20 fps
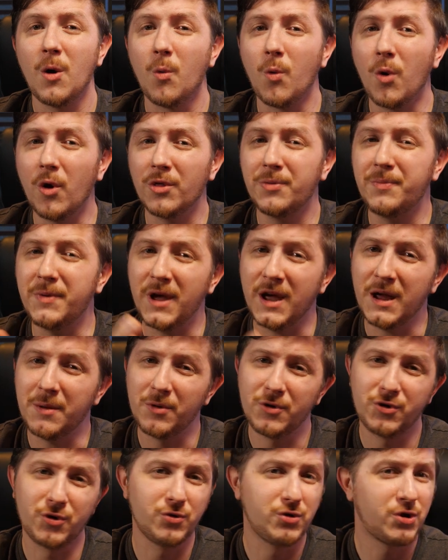won't be
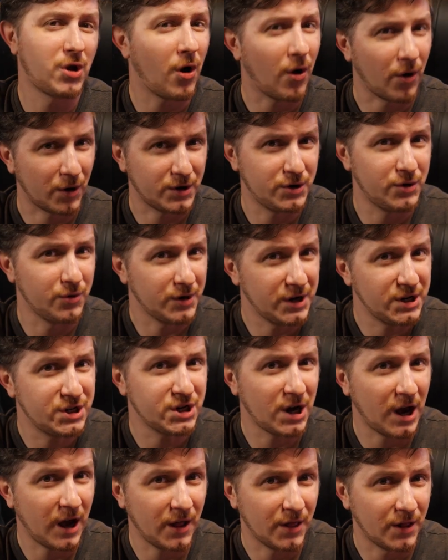able to talk to
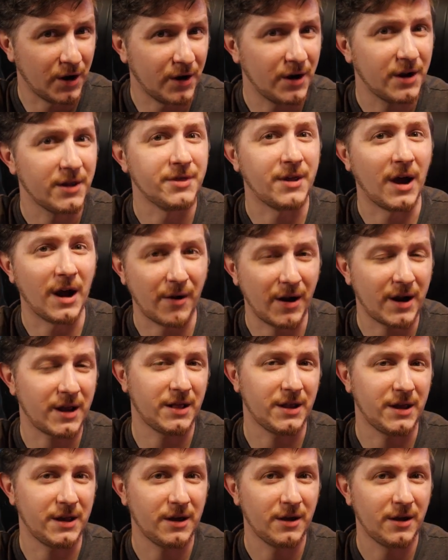each other
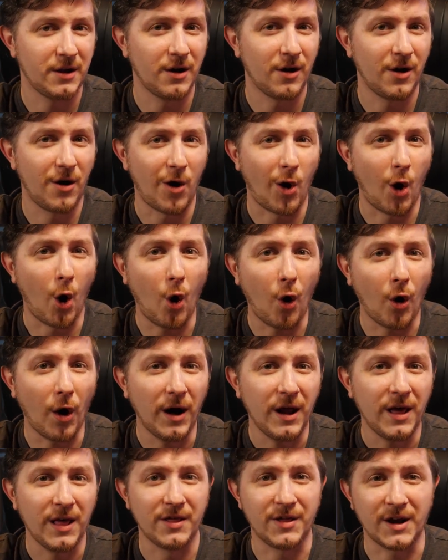directly,
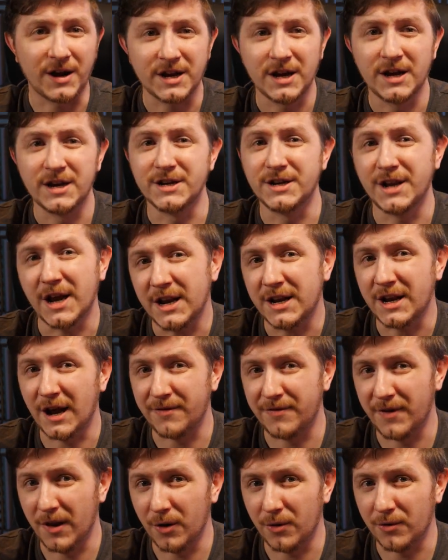or that
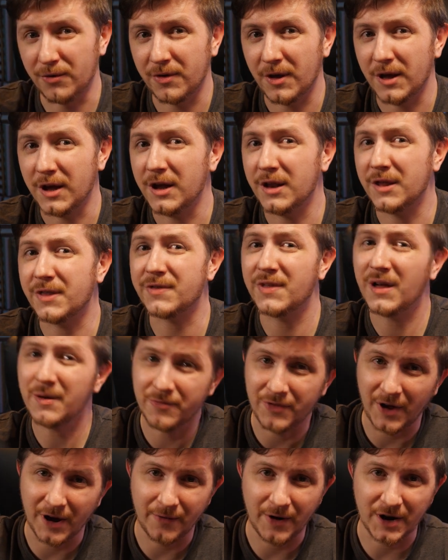data flows in
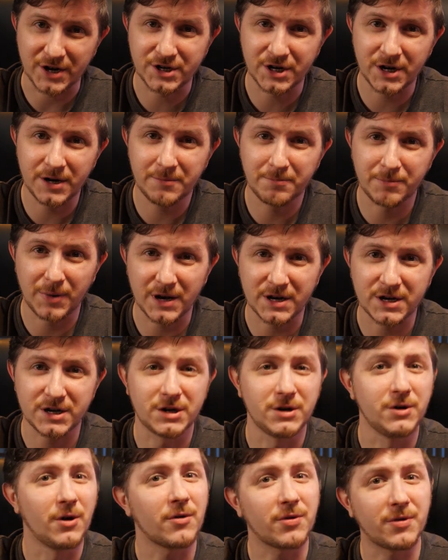some direction
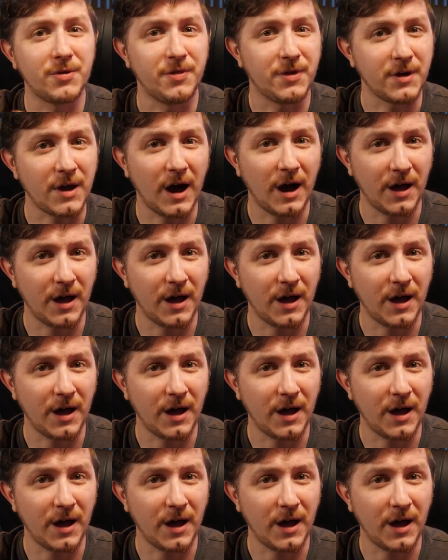but not the